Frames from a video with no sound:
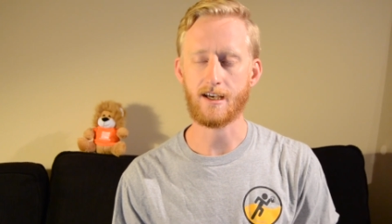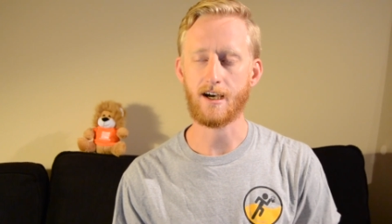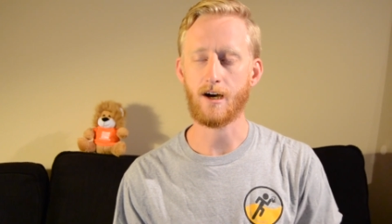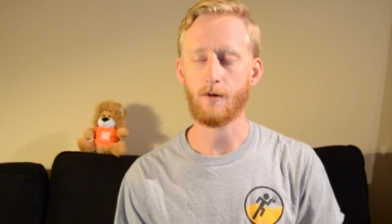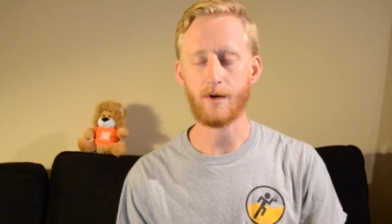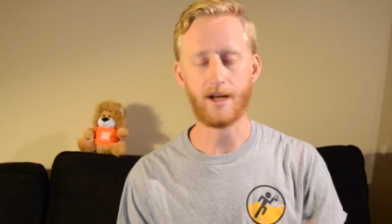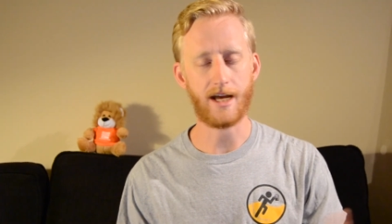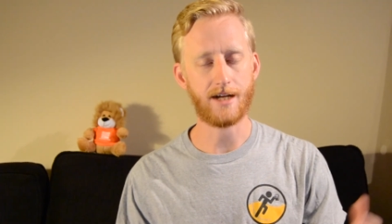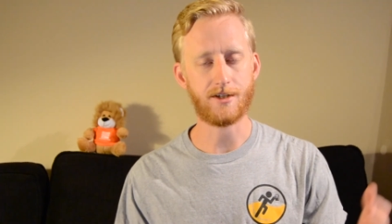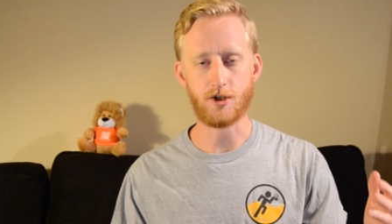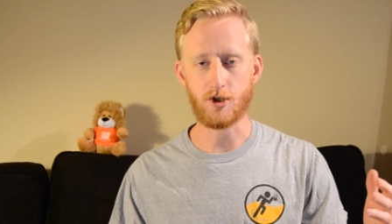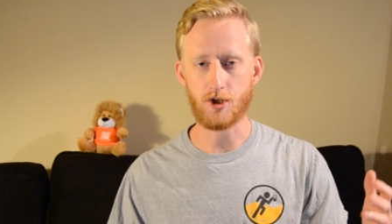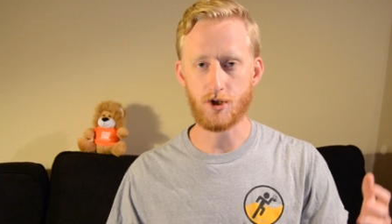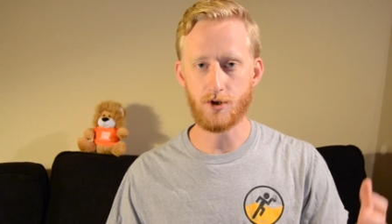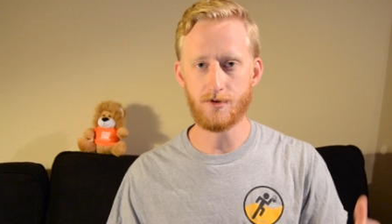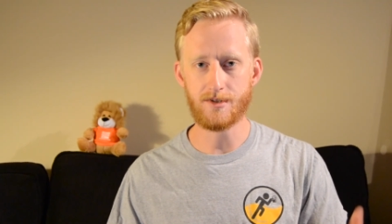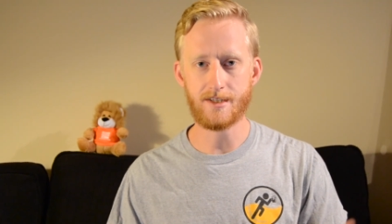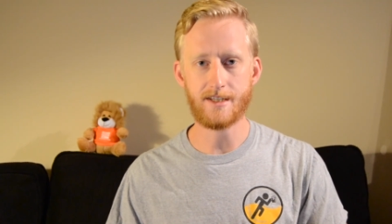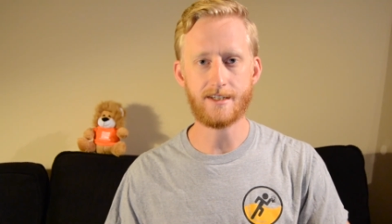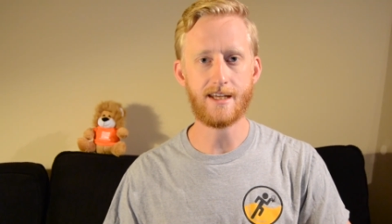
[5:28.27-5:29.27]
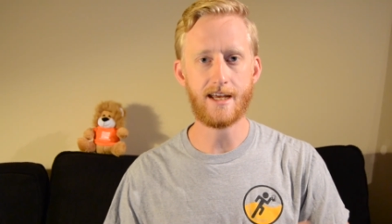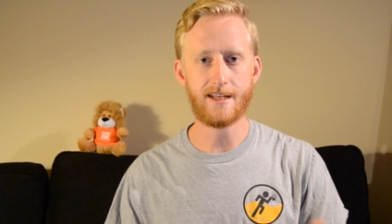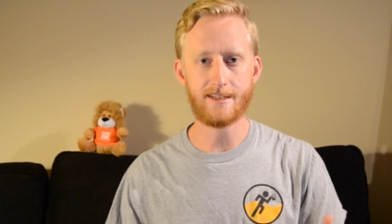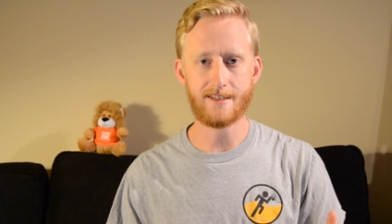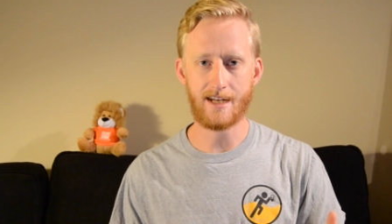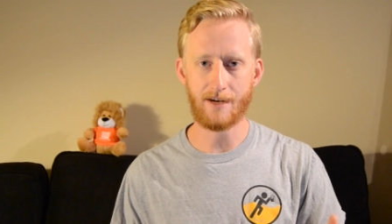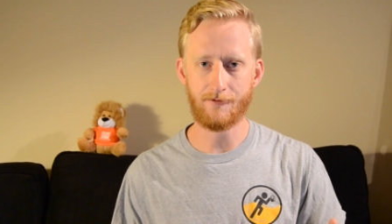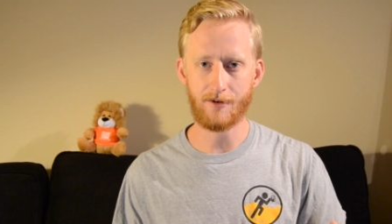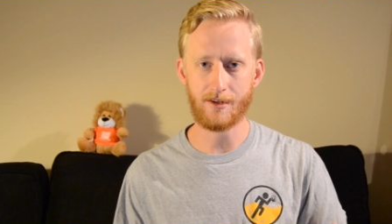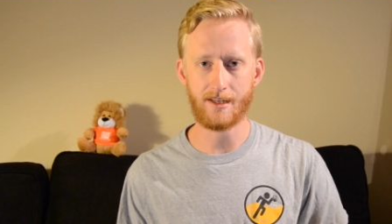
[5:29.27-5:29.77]
Uh, we got to choose the dates
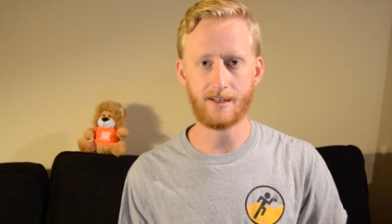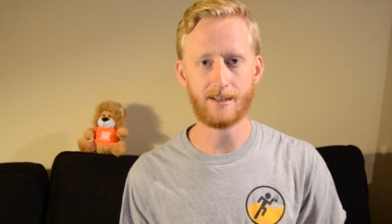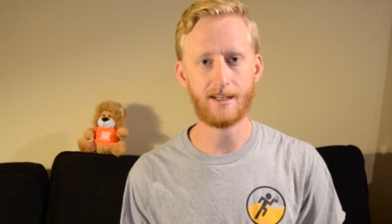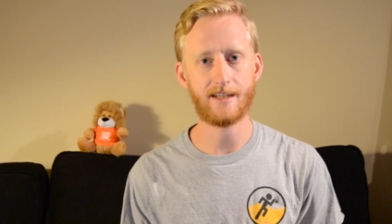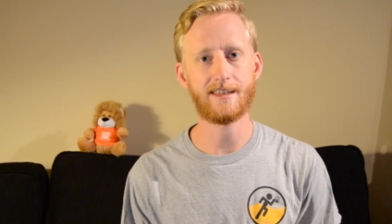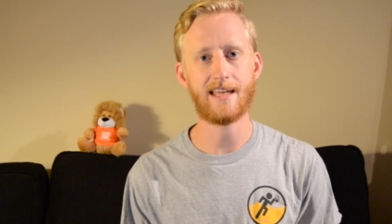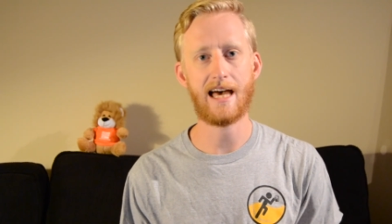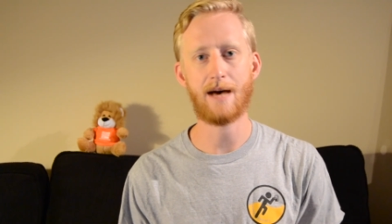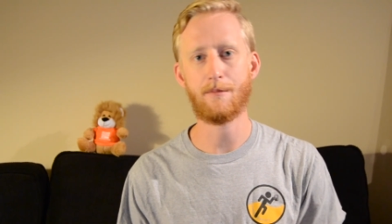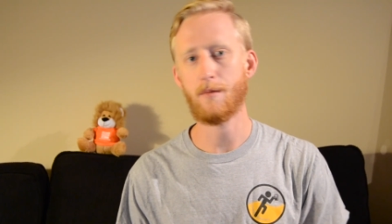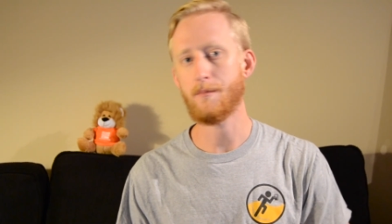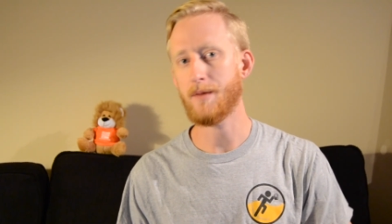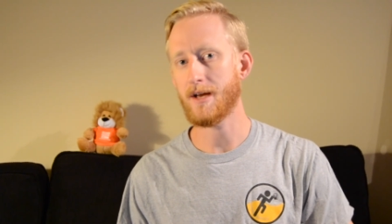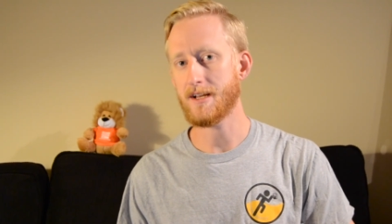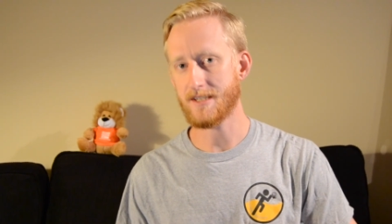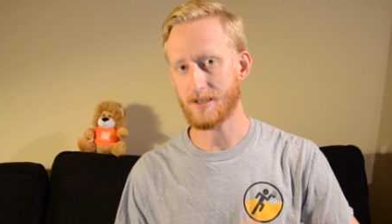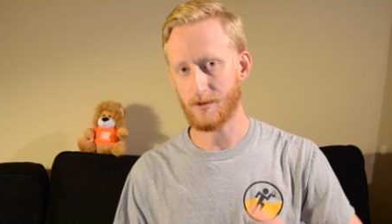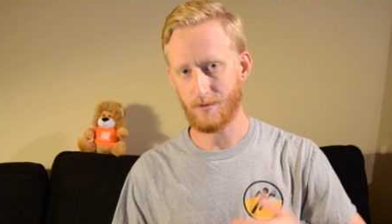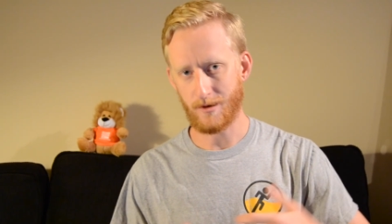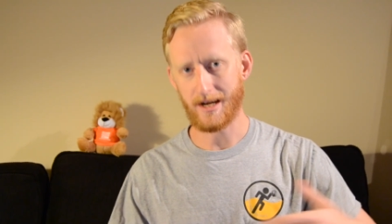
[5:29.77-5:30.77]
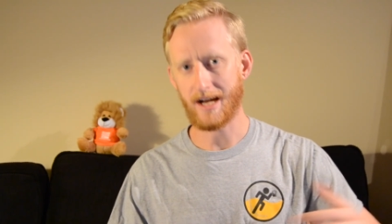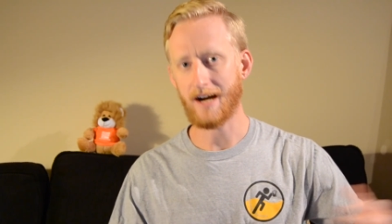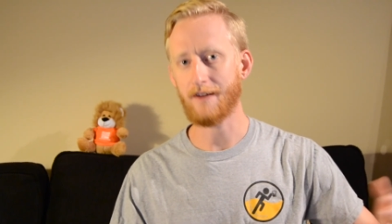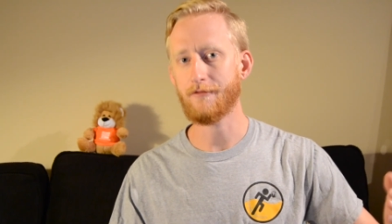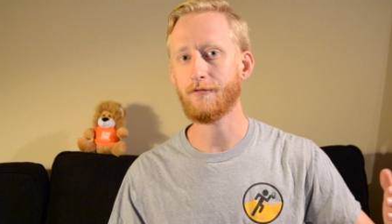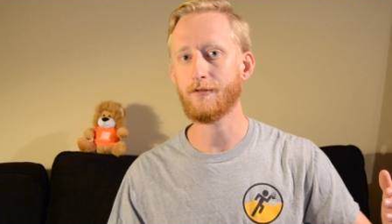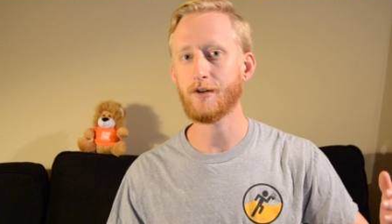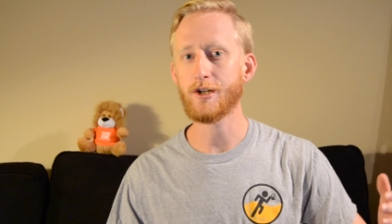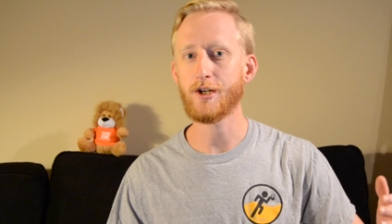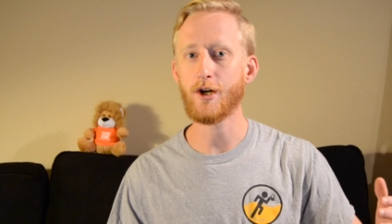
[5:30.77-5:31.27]
and everything like that, but basically we
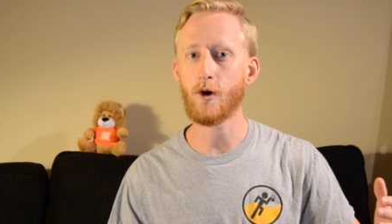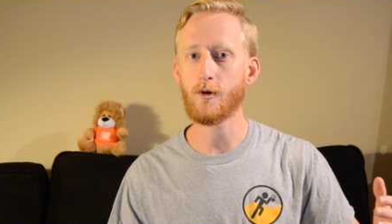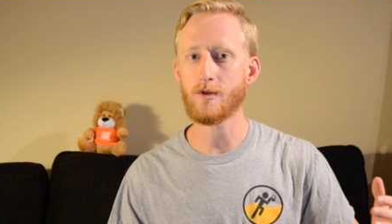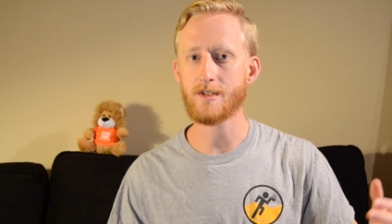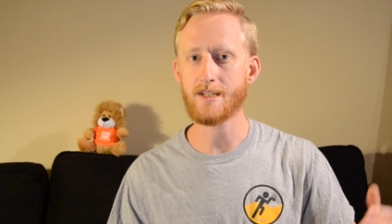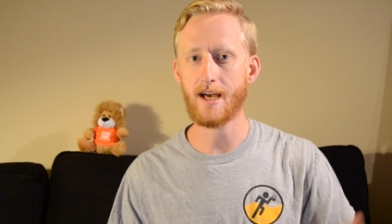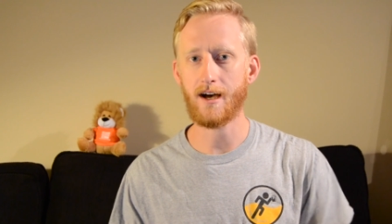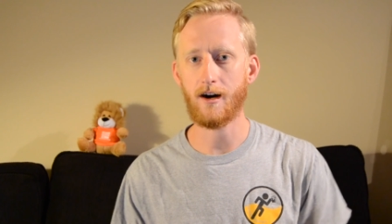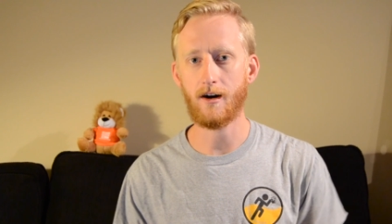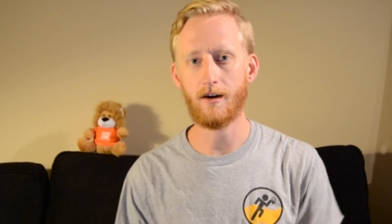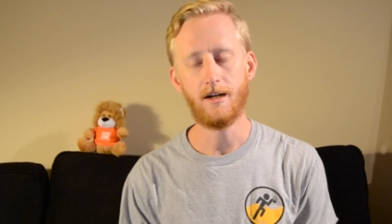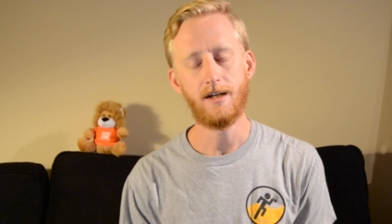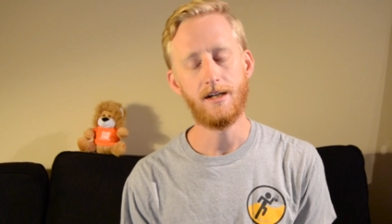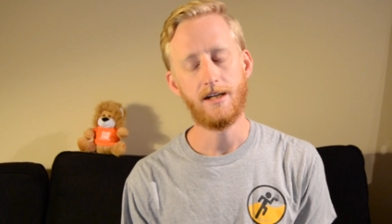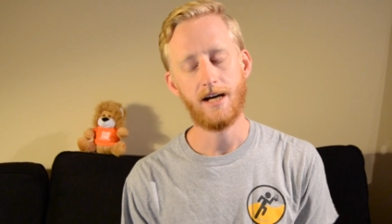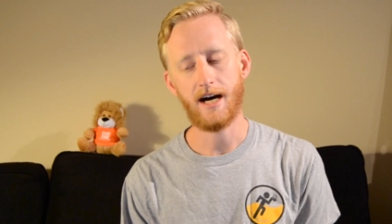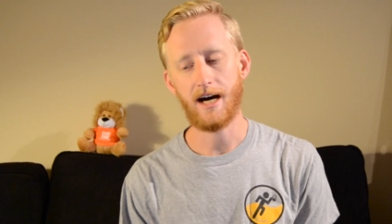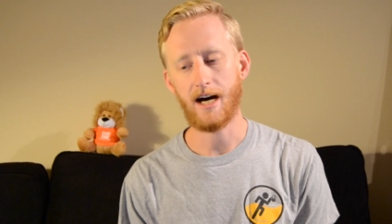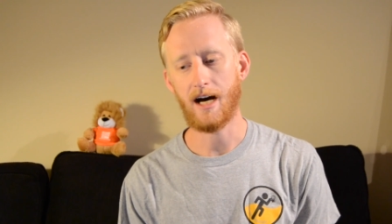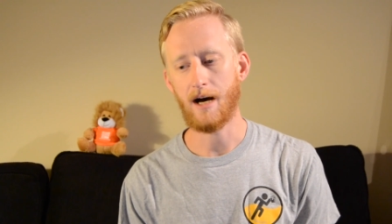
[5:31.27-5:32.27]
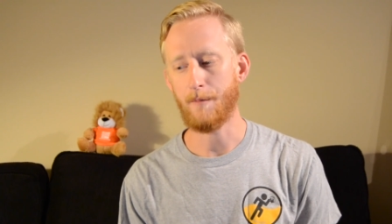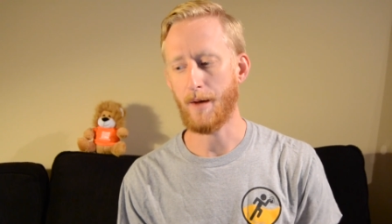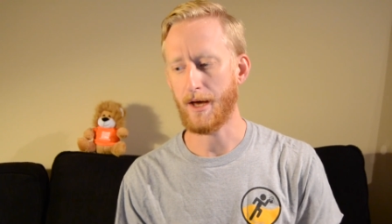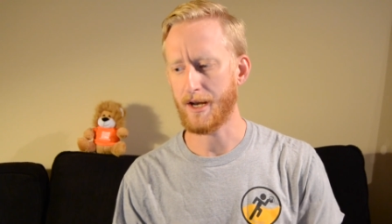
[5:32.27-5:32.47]
got free hotel um,